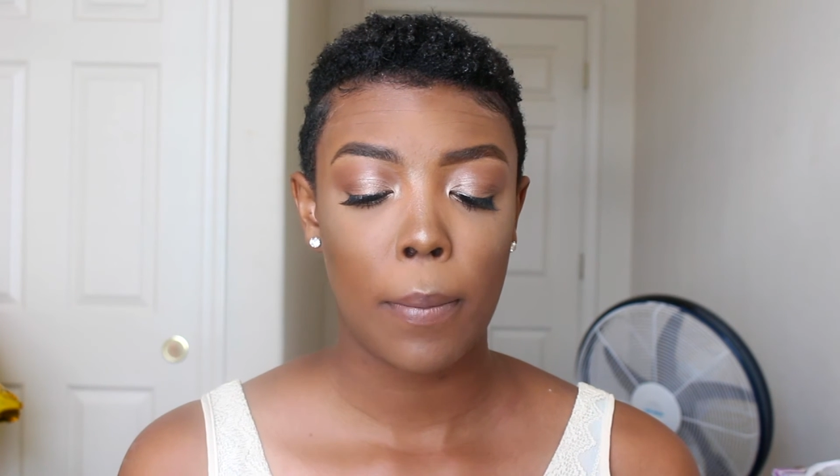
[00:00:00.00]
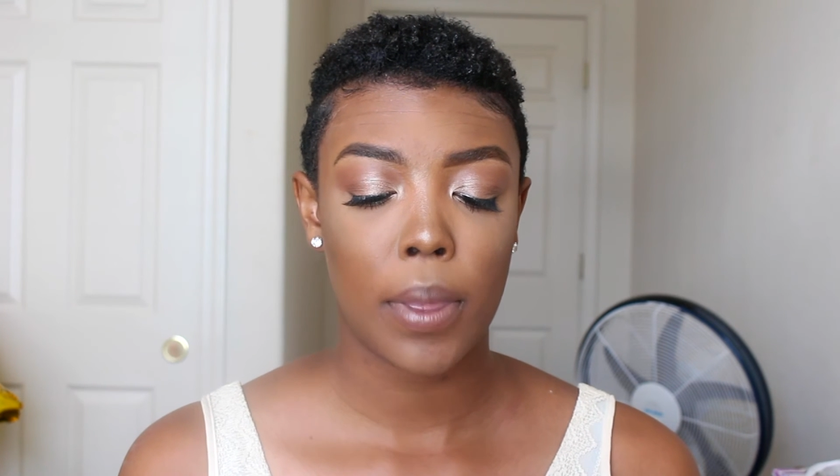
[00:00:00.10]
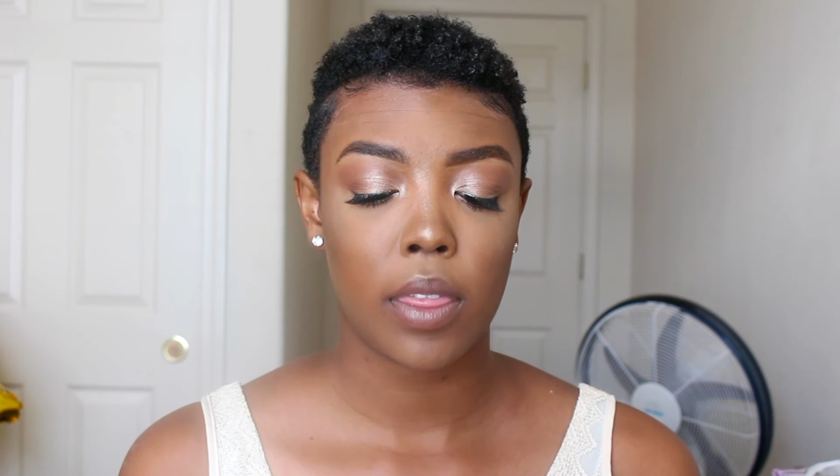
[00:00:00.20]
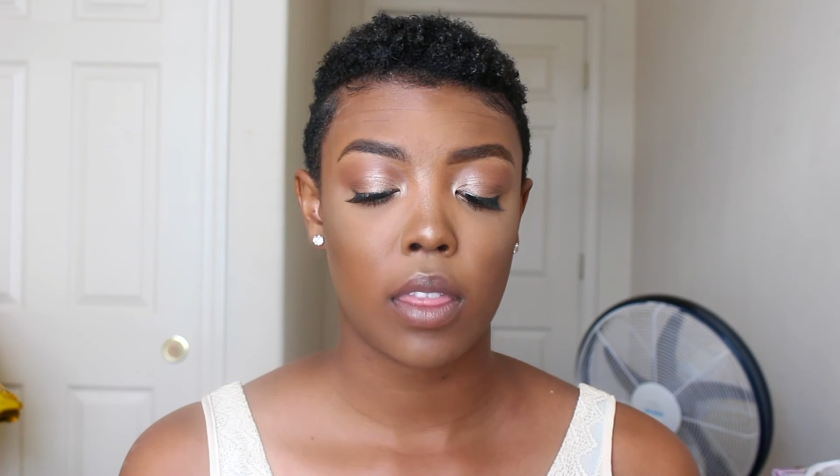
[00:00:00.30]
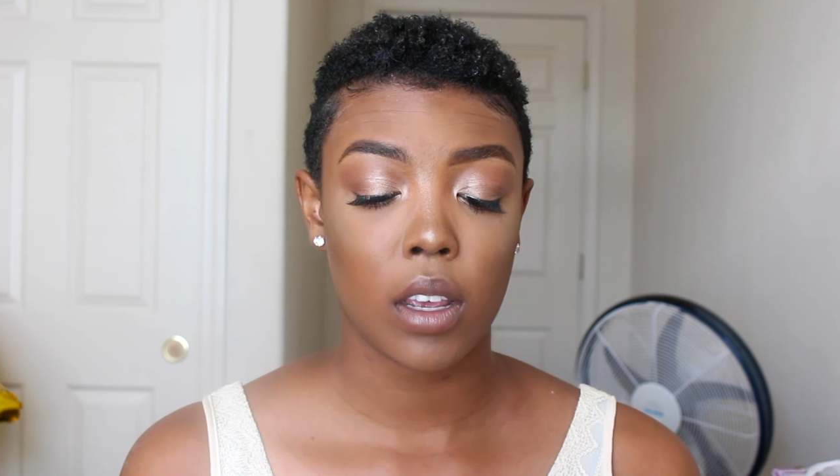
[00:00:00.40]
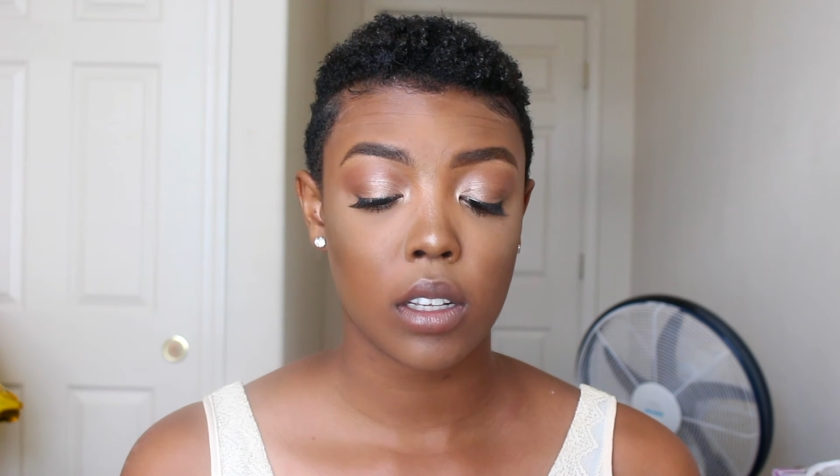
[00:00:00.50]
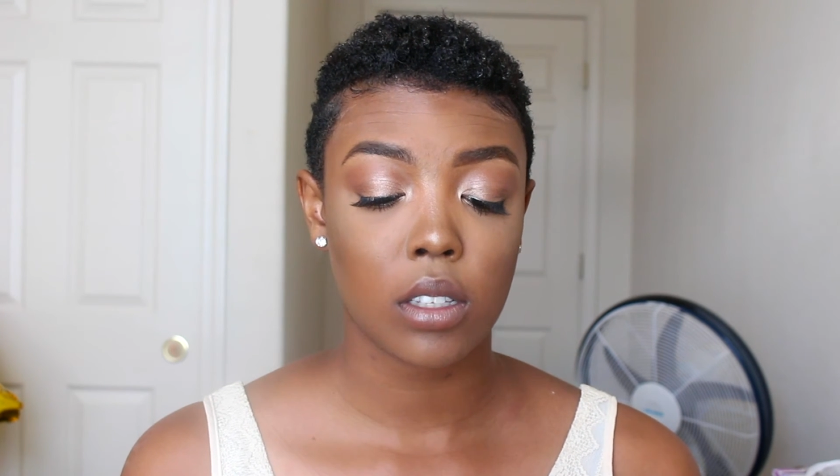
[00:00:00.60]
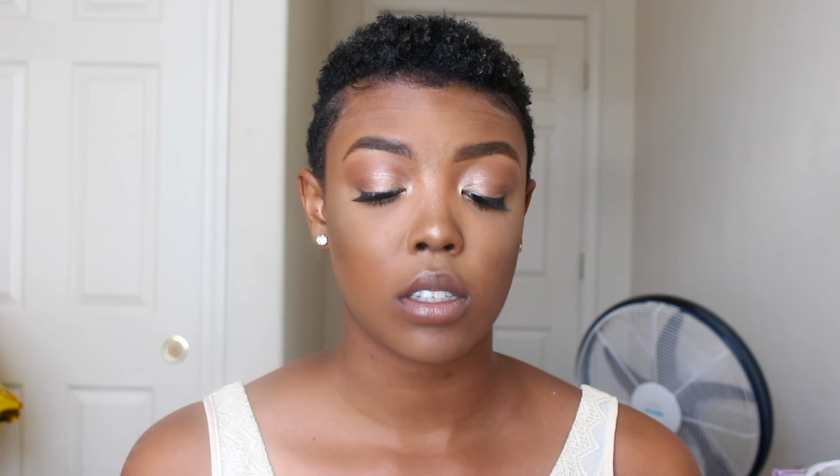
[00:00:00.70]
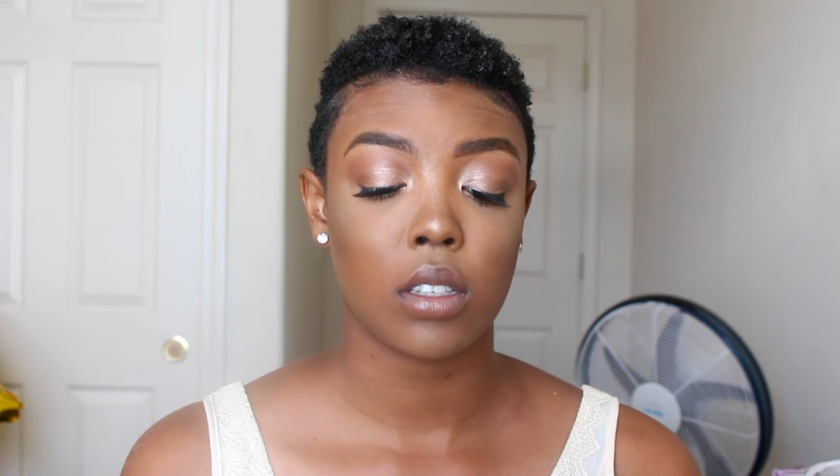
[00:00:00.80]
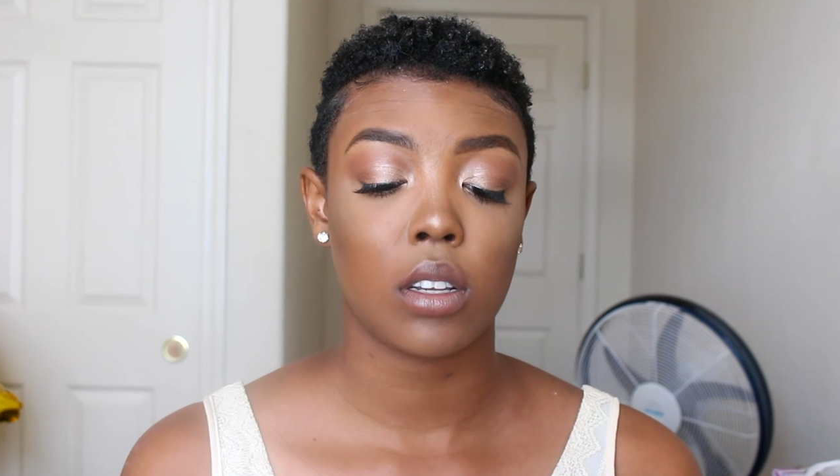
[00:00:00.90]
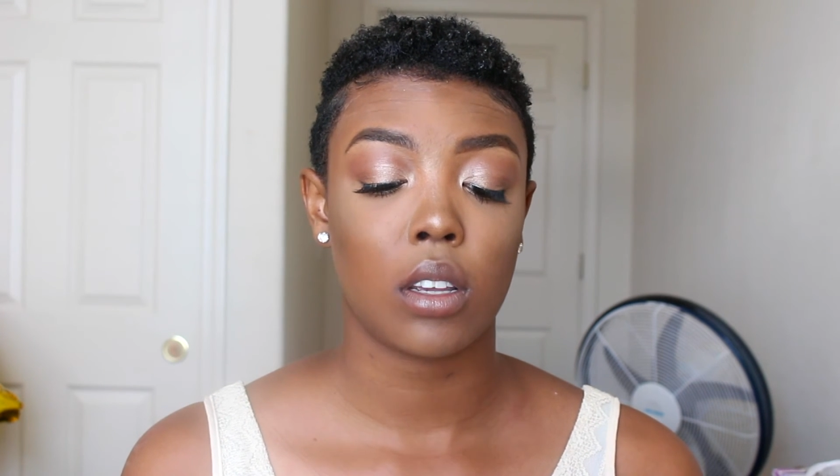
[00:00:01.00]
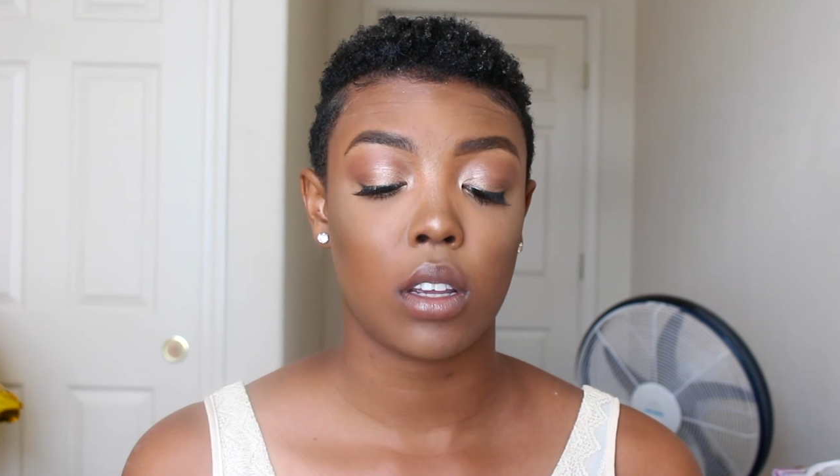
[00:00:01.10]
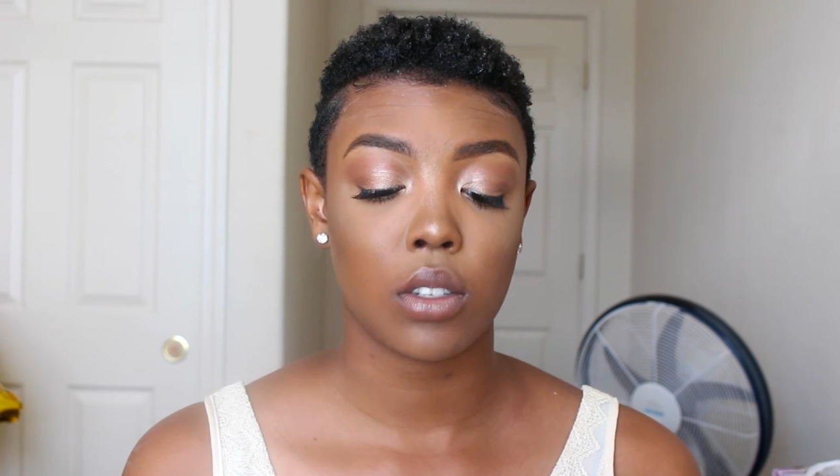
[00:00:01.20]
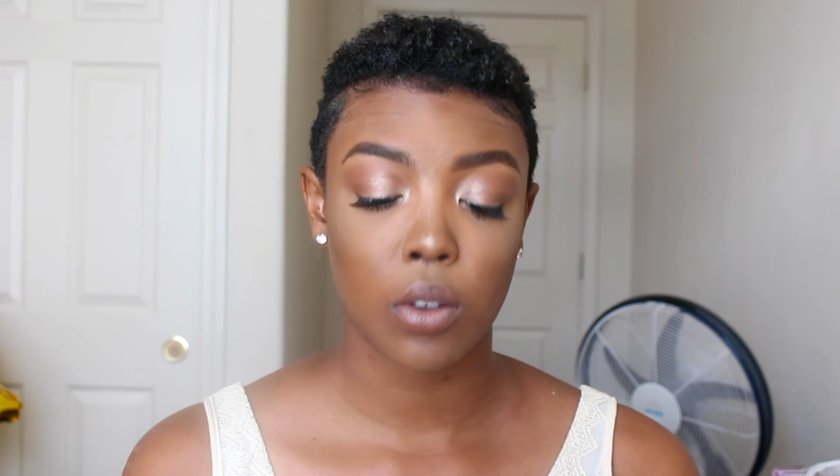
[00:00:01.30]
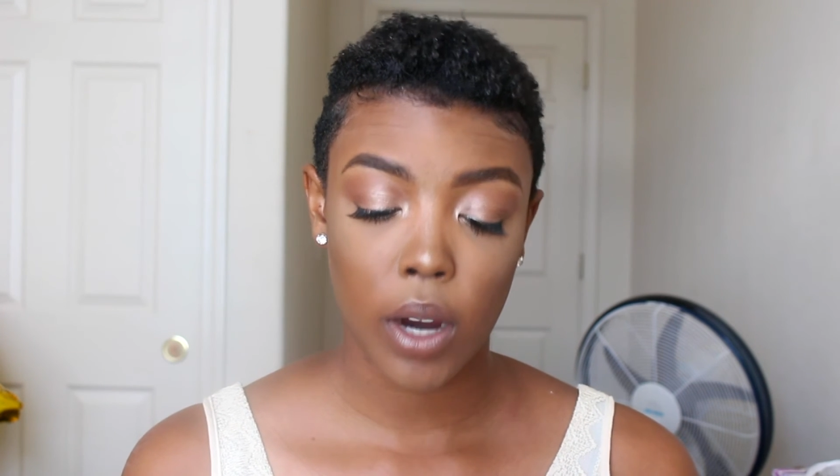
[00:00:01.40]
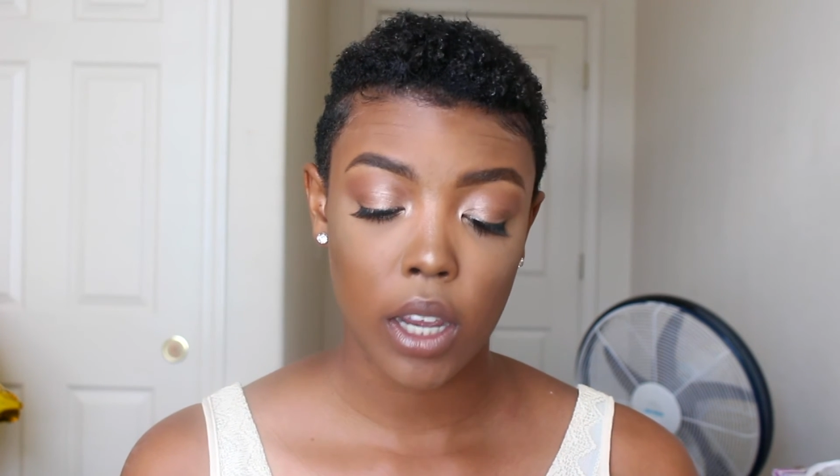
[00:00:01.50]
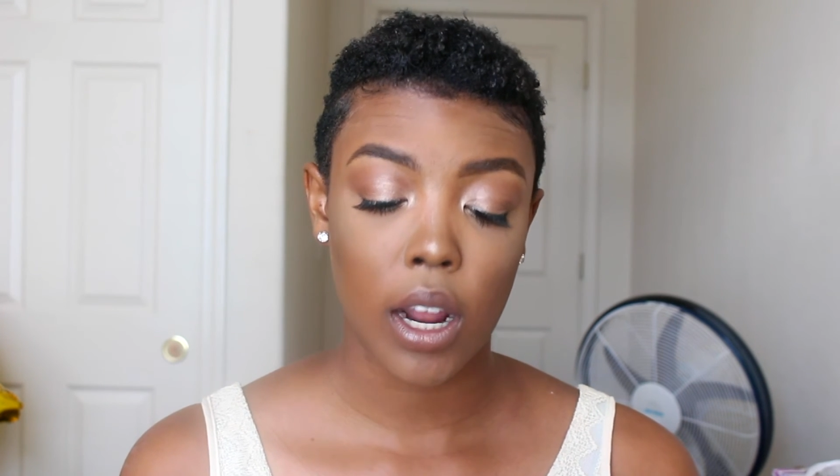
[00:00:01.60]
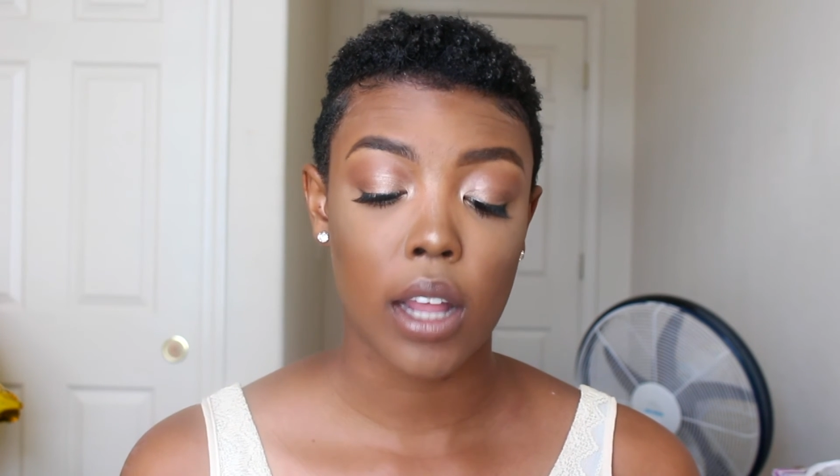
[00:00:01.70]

But this is great.